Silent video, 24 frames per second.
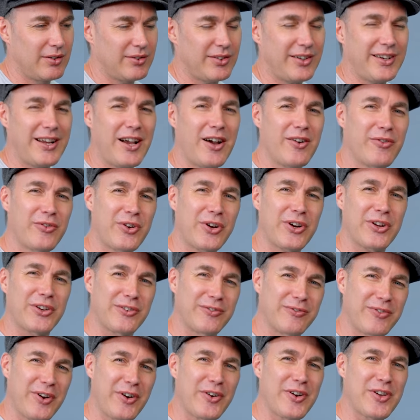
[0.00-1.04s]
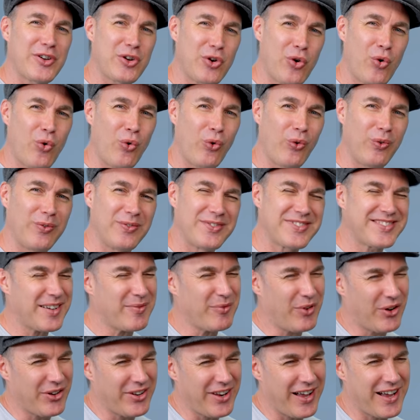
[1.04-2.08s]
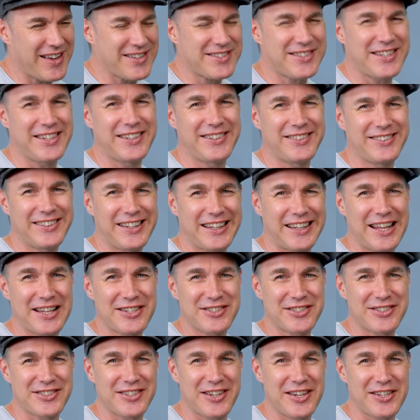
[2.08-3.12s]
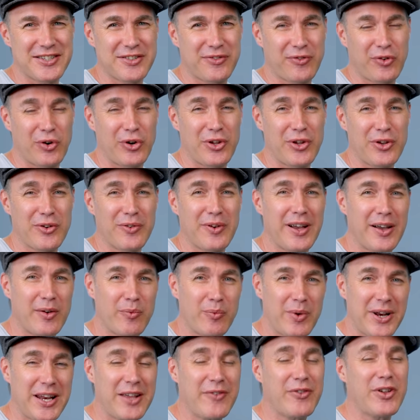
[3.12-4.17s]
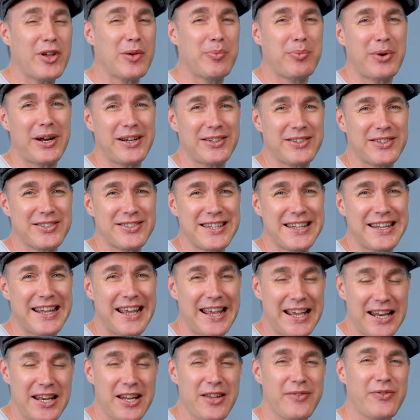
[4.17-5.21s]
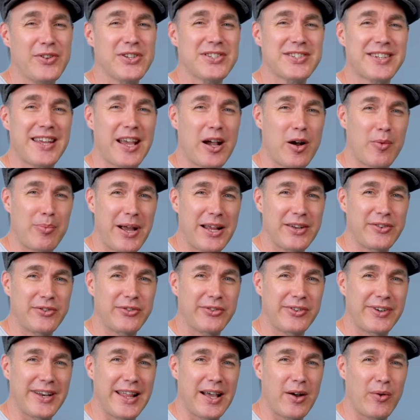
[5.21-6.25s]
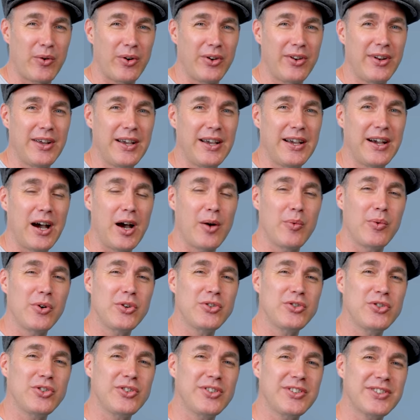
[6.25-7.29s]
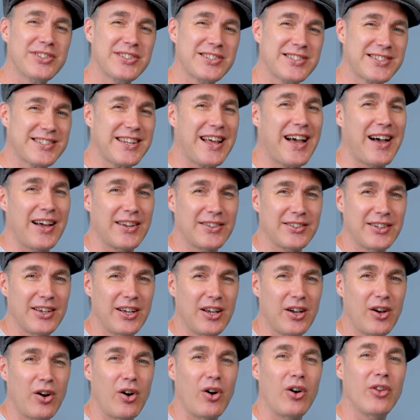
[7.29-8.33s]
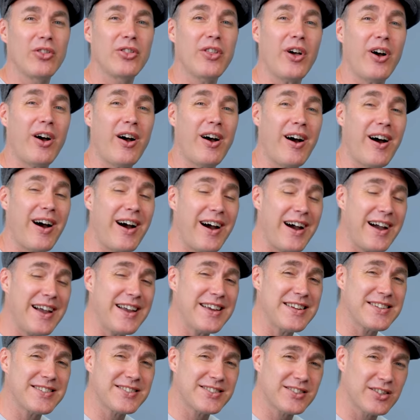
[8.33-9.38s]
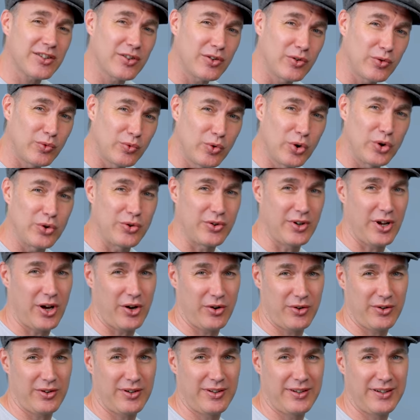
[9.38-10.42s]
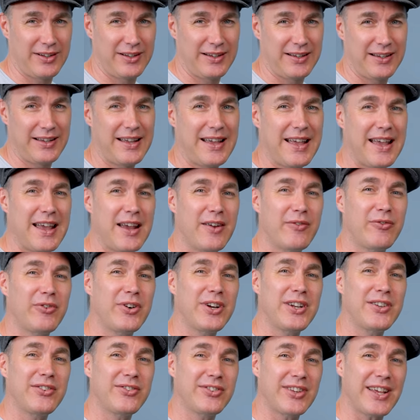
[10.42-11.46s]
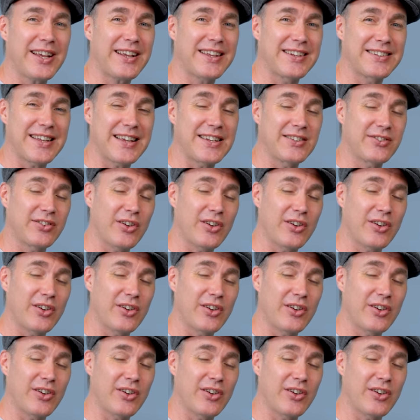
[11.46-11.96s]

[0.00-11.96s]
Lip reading: So now I've got a very cool, somewhat nasty little exercise for you. Whenever you're practicing any of your scale patterns from now on, I want you to start on the highest root note every second day.